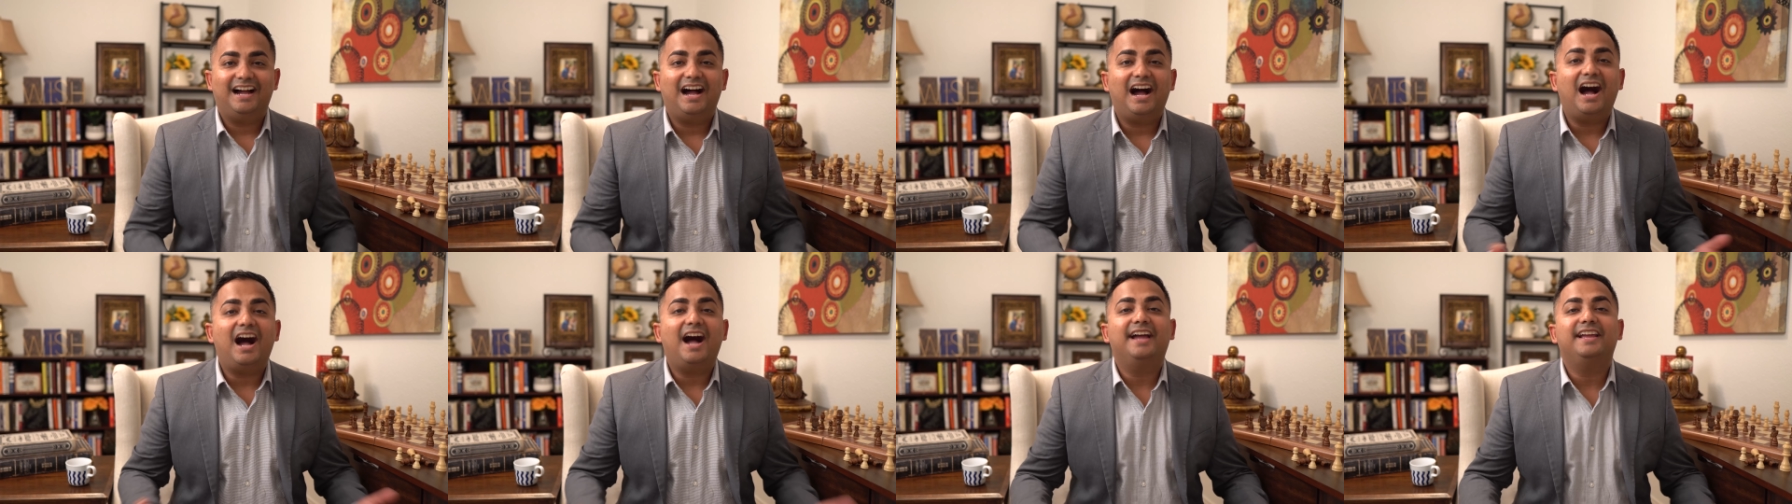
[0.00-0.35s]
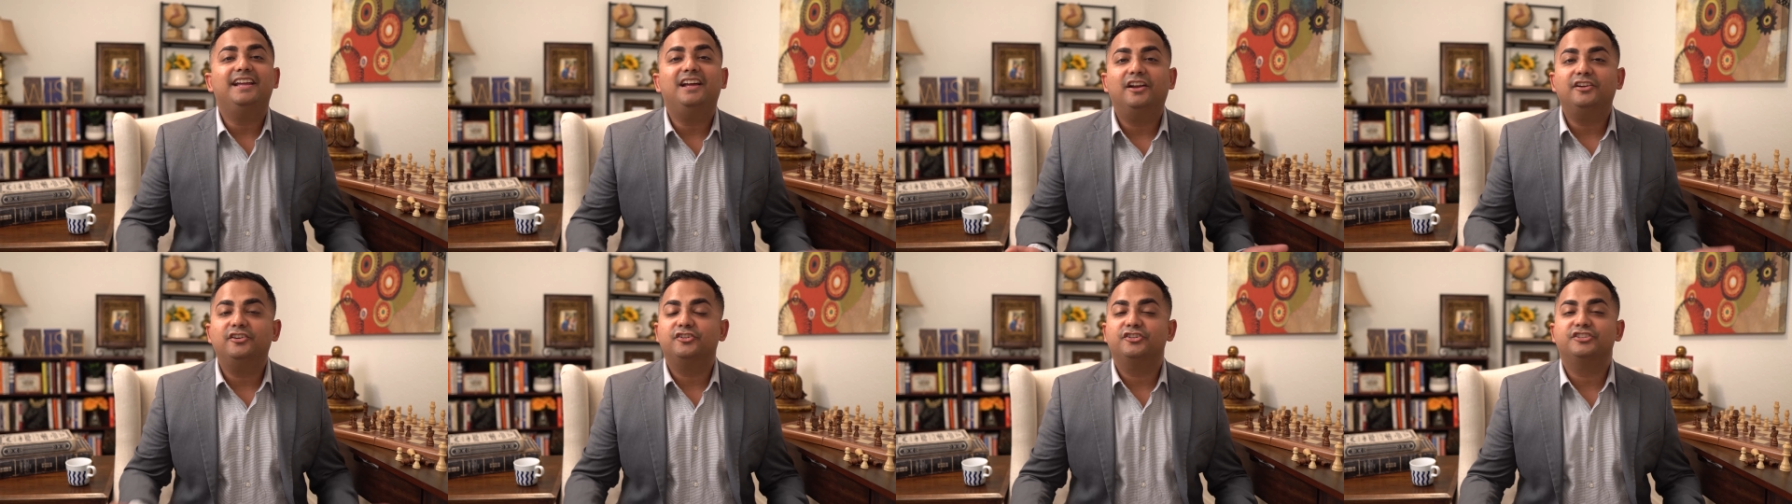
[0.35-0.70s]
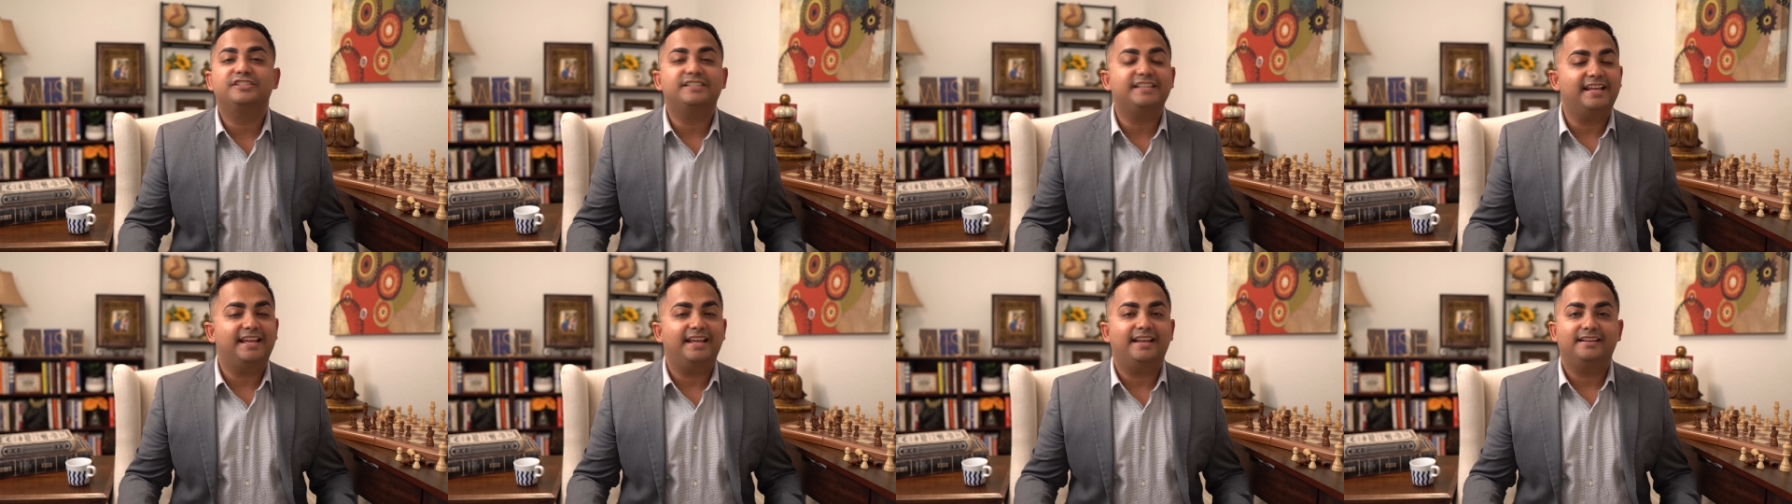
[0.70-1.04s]
I
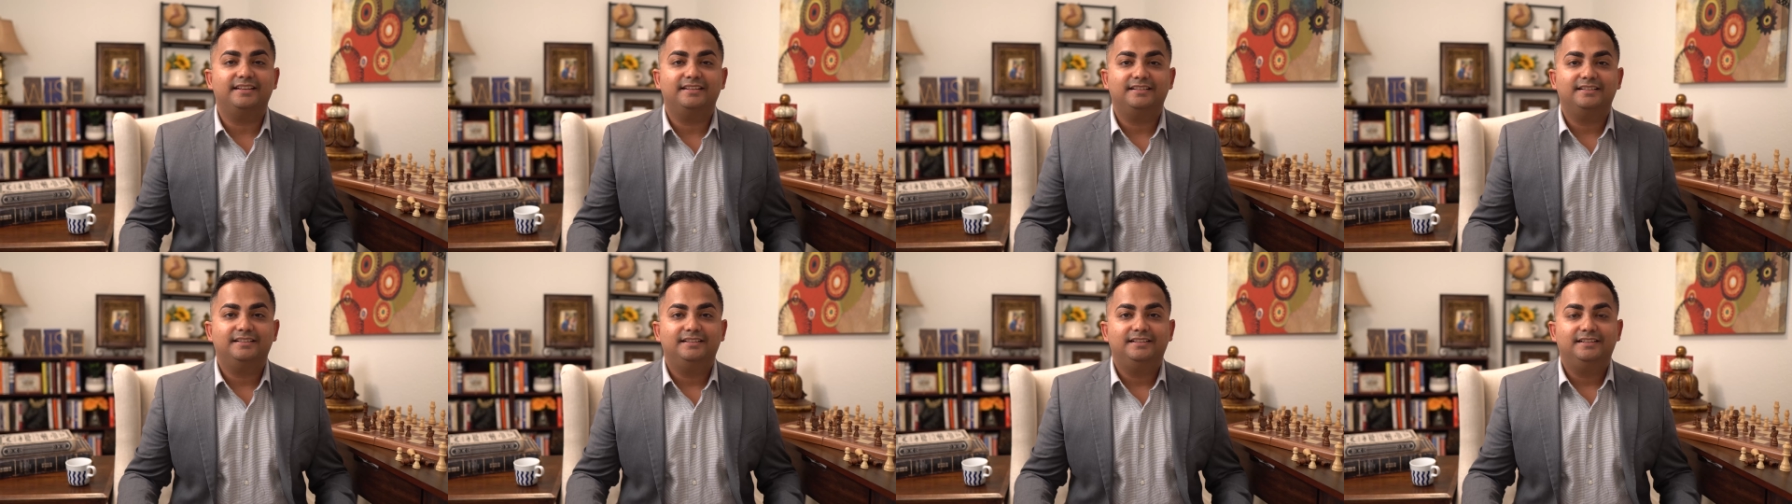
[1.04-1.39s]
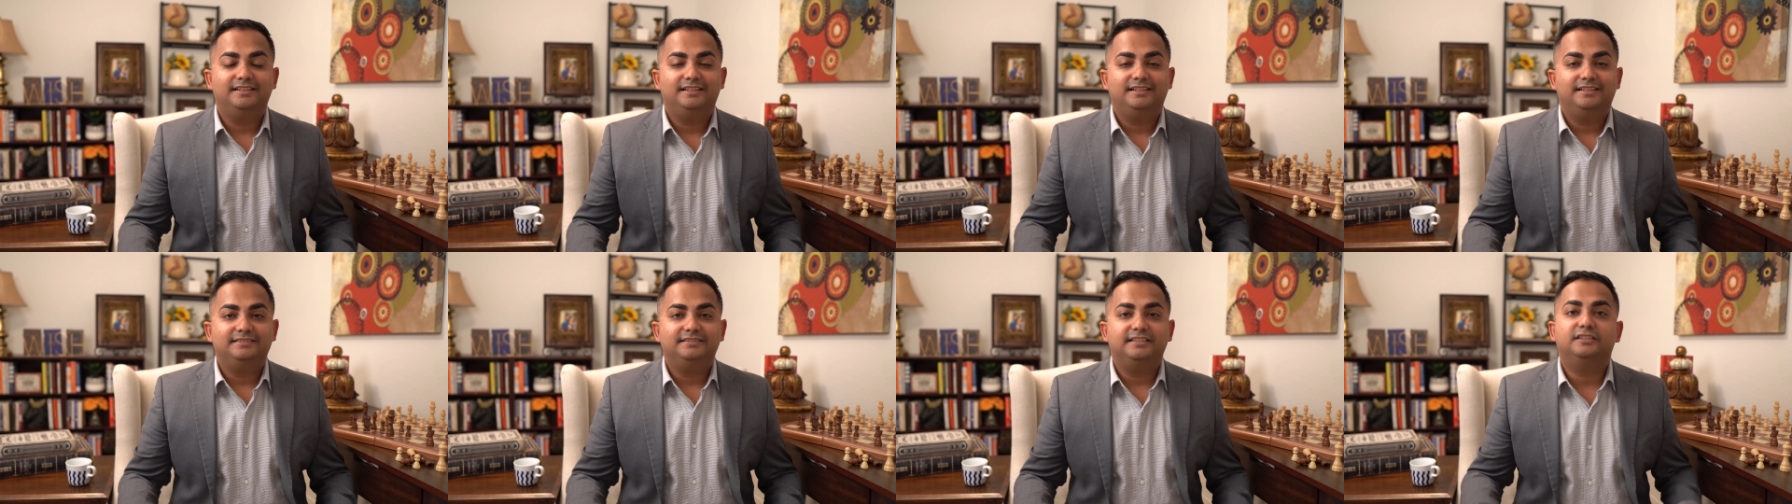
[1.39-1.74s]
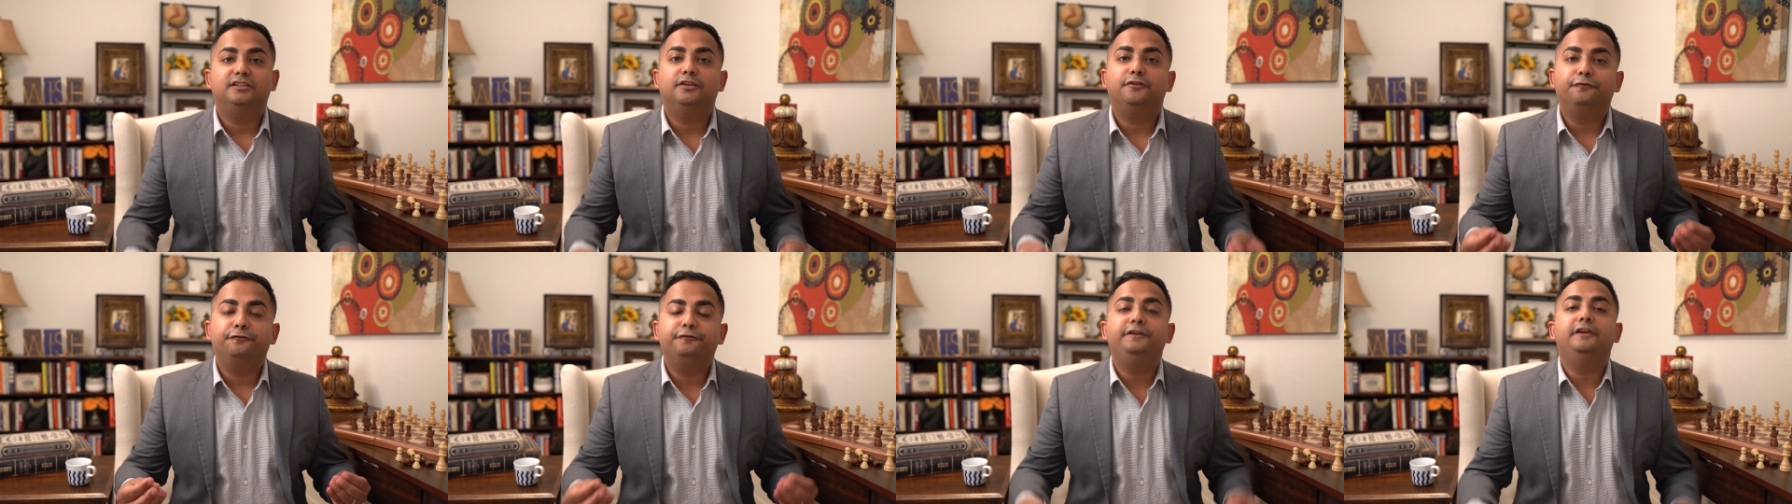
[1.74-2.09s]
understand that
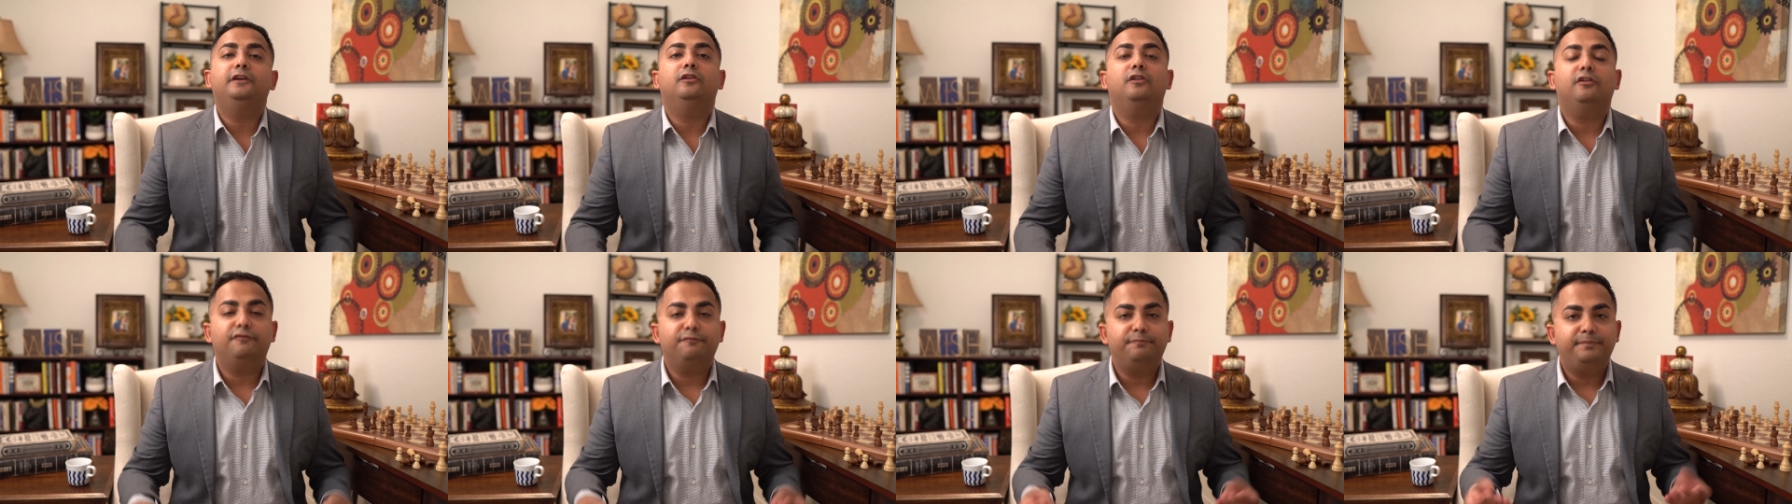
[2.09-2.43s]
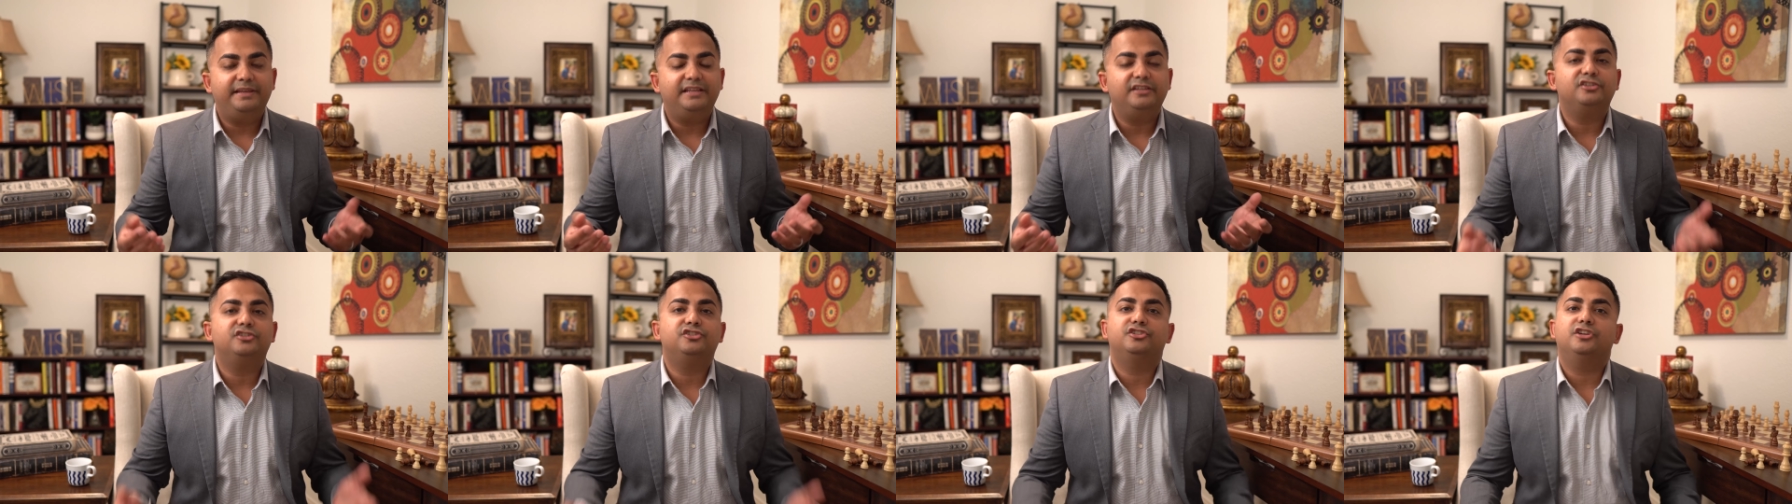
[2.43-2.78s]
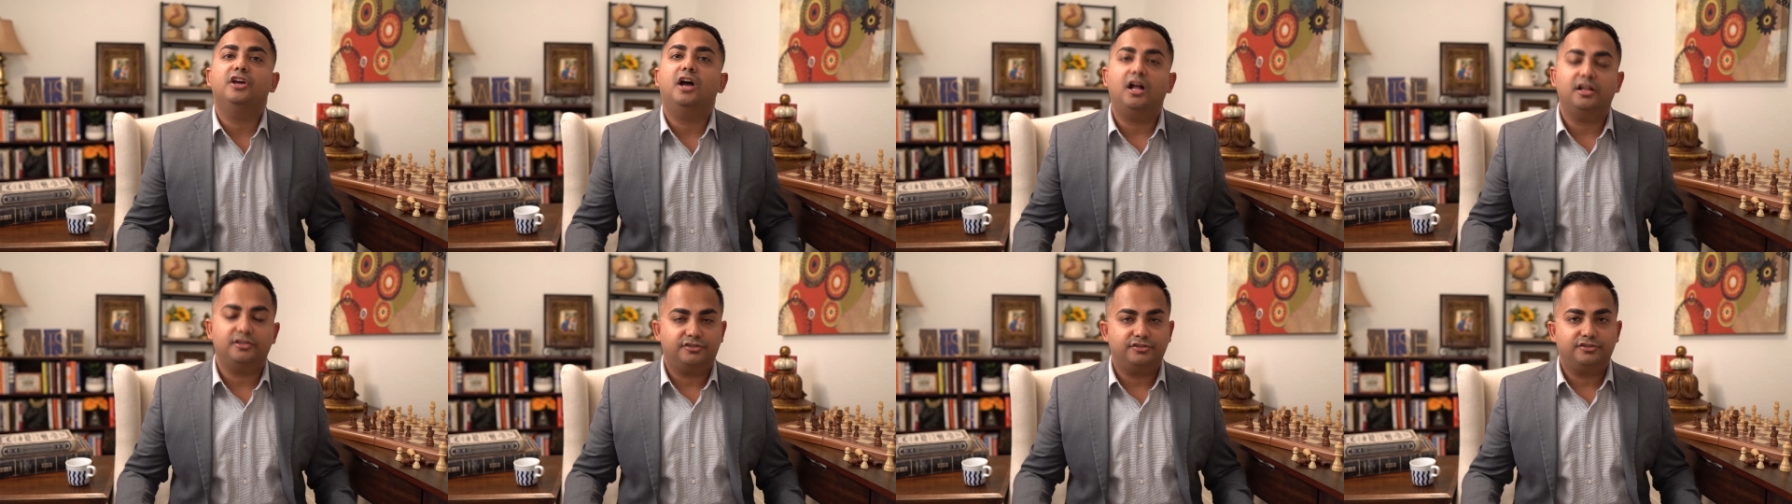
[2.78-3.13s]
the fear of being
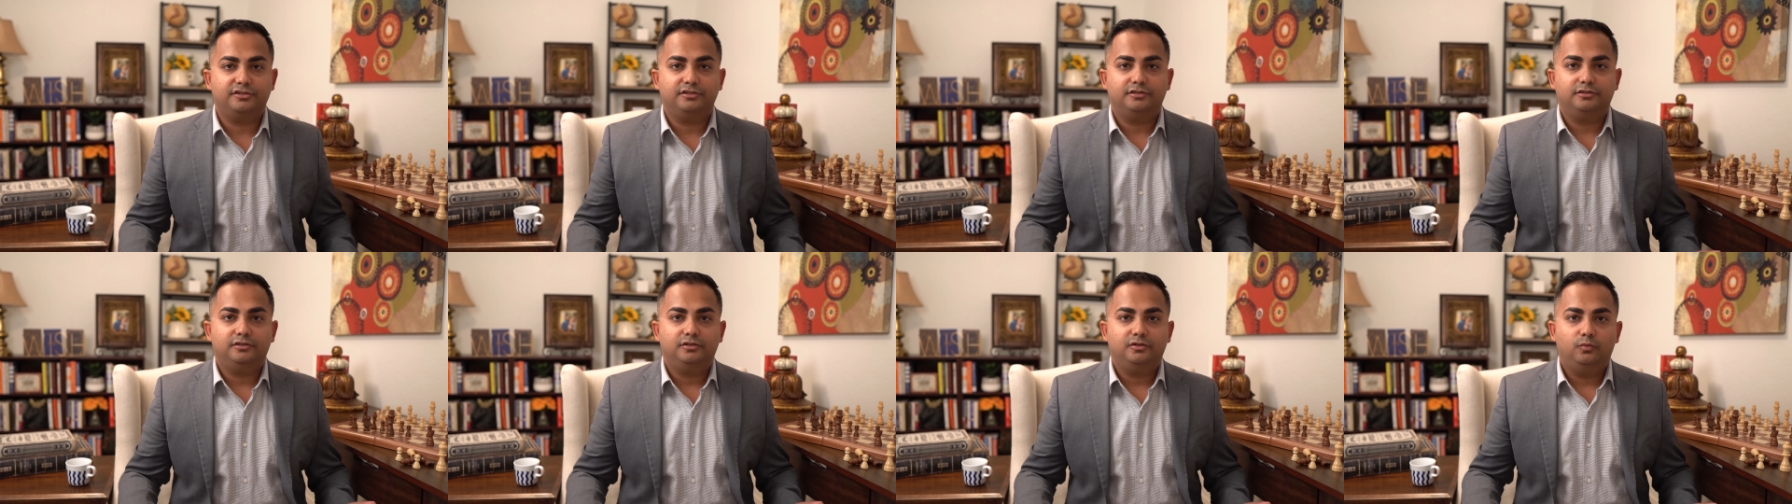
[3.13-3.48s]
judged